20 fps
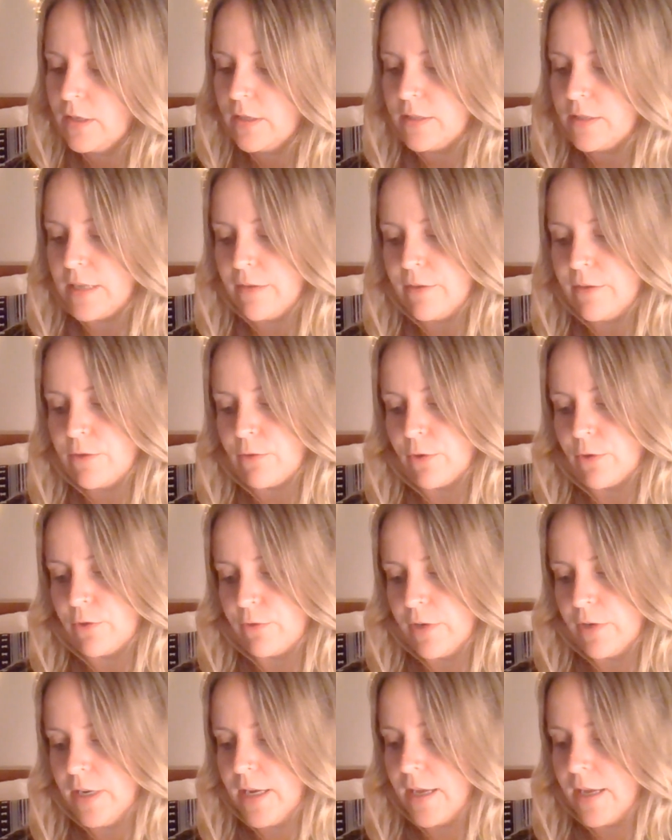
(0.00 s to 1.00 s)
"David
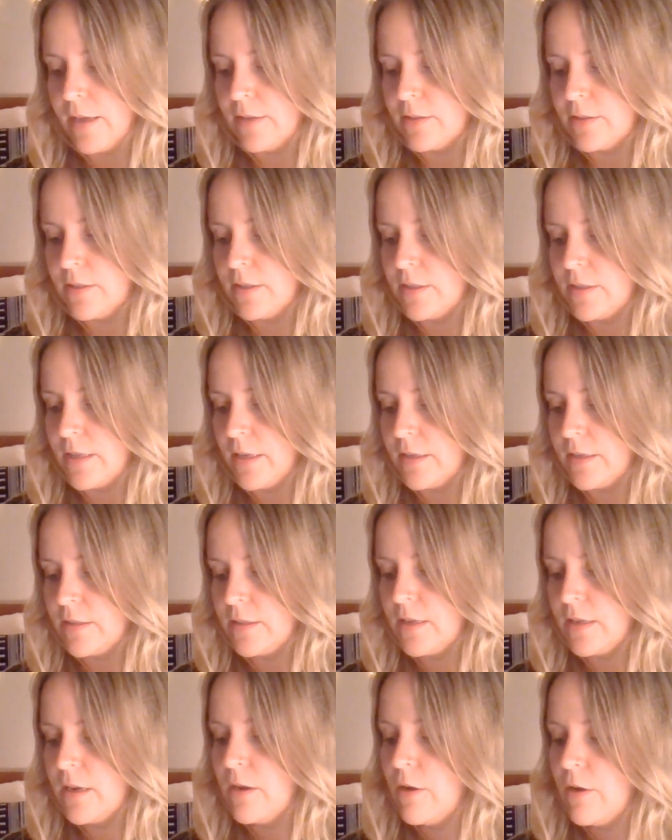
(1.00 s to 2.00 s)
Rodriguez," he says,
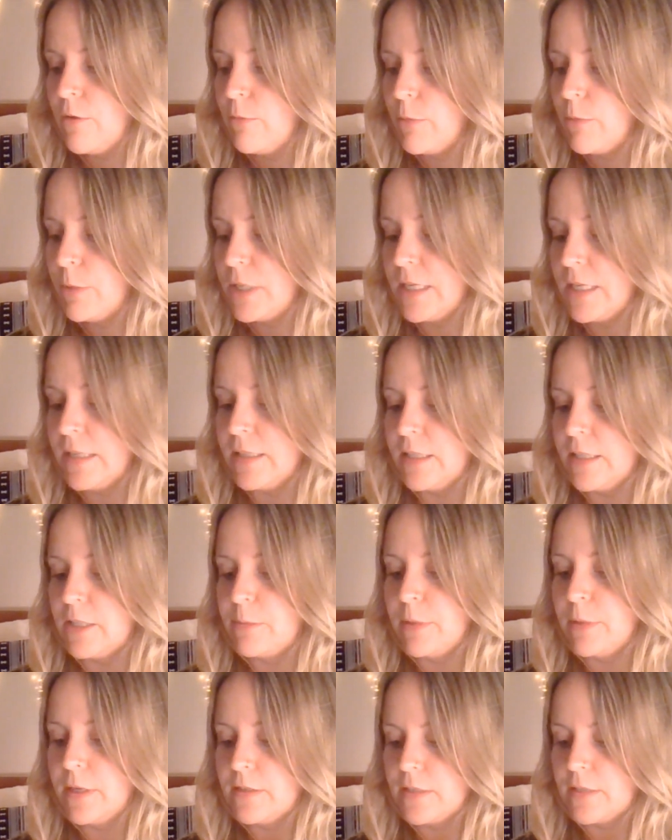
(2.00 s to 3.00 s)
pretending to
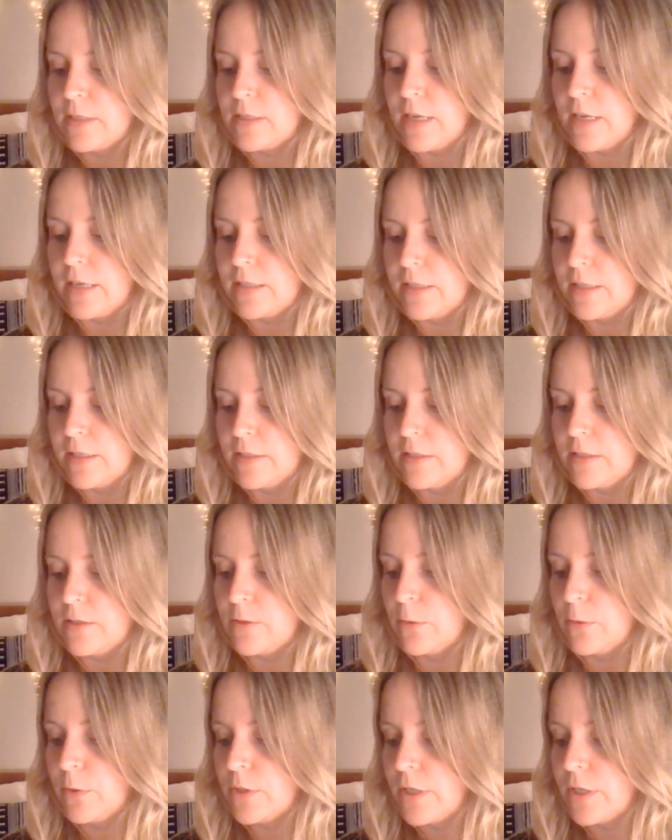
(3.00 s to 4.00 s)
be as excited as his
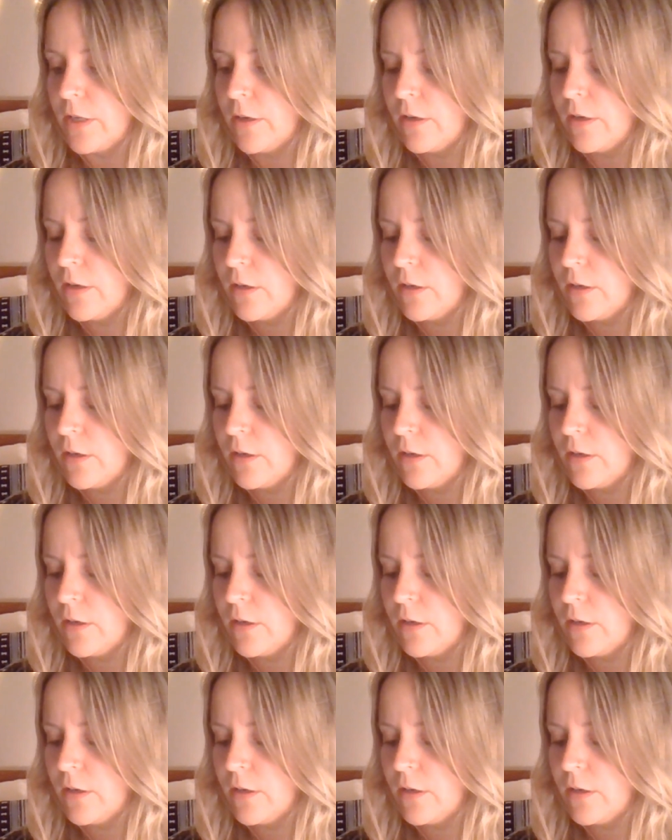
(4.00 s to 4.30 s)
daughter.